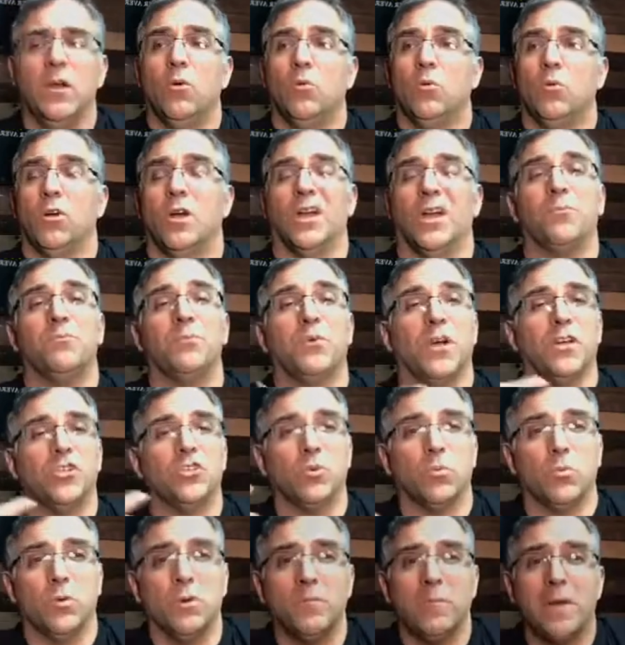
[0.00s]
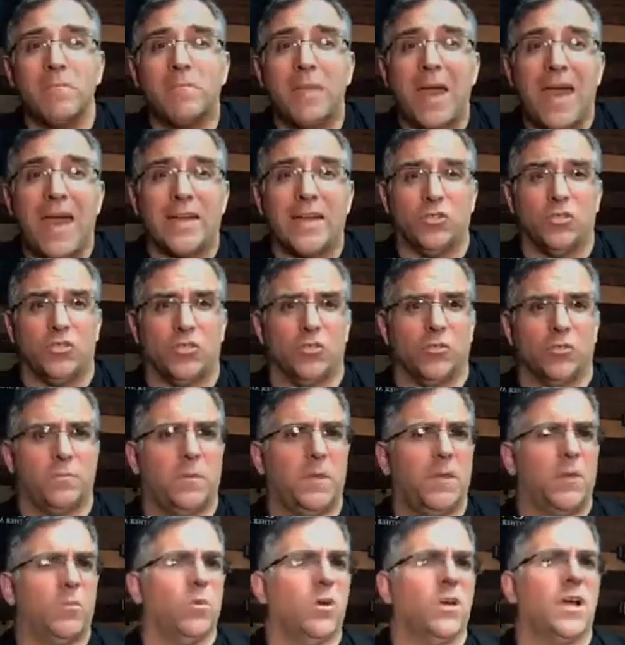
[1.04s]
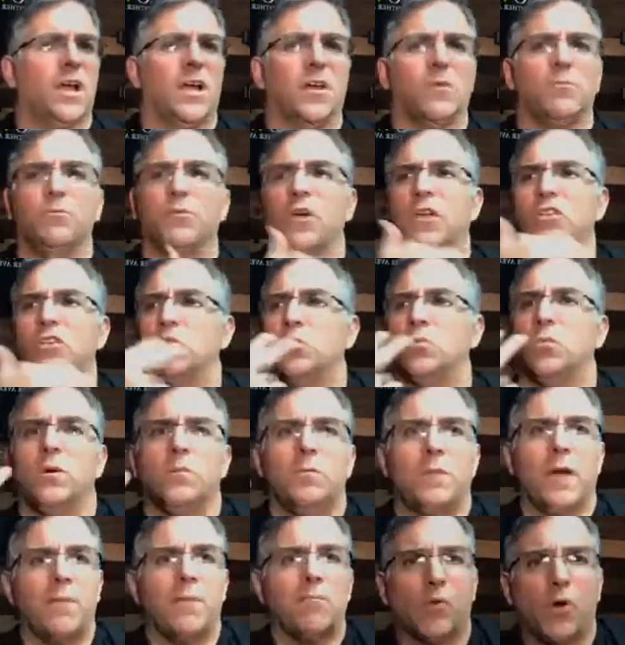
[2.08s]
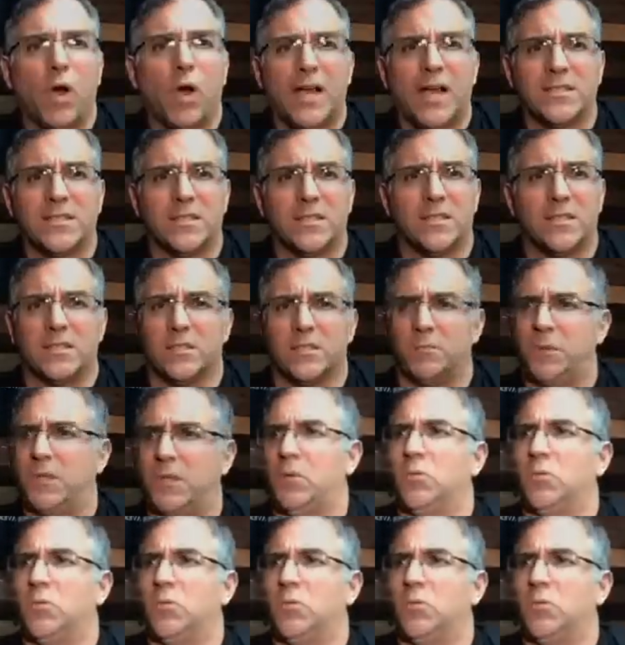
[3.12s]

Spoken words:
What kind of pressure will my managers be? What kind of pressure will my processes be?